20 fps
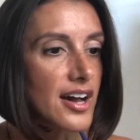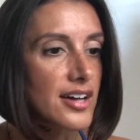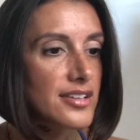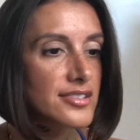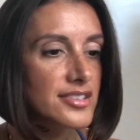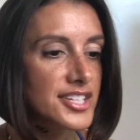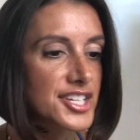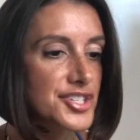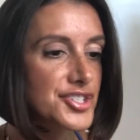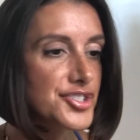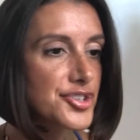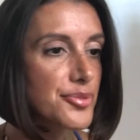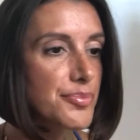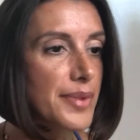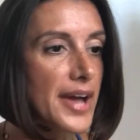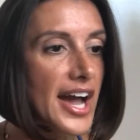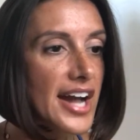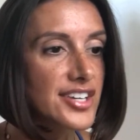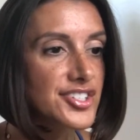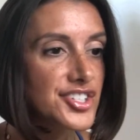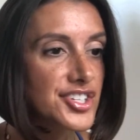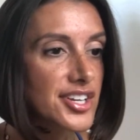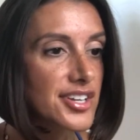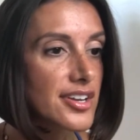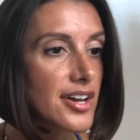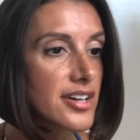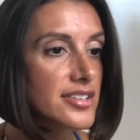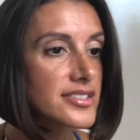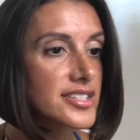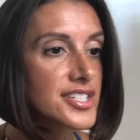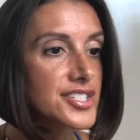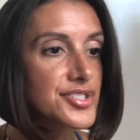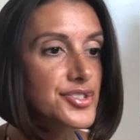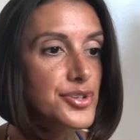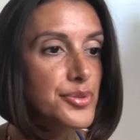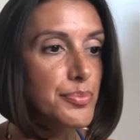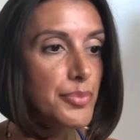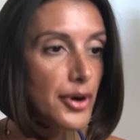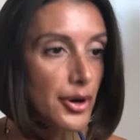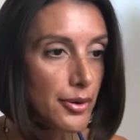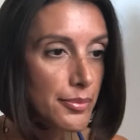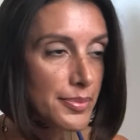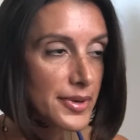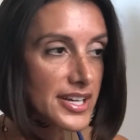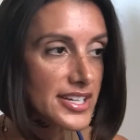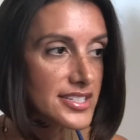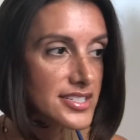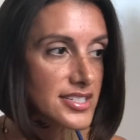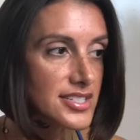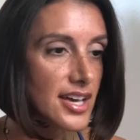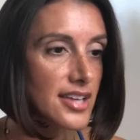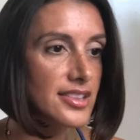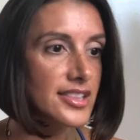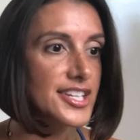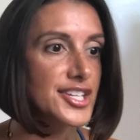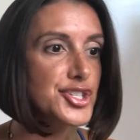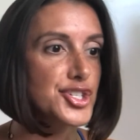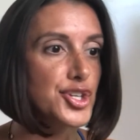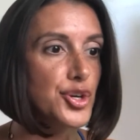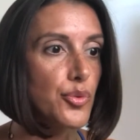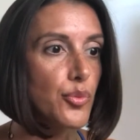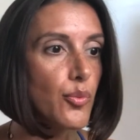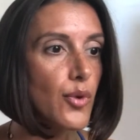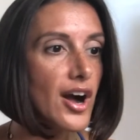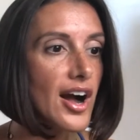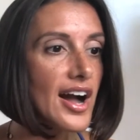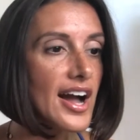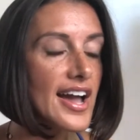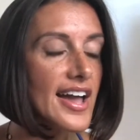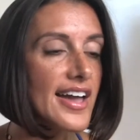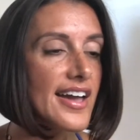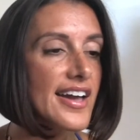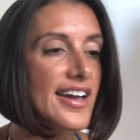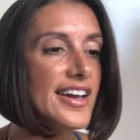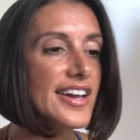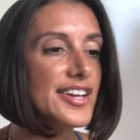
Unleash your passion, unleash your purpose, unleash your why,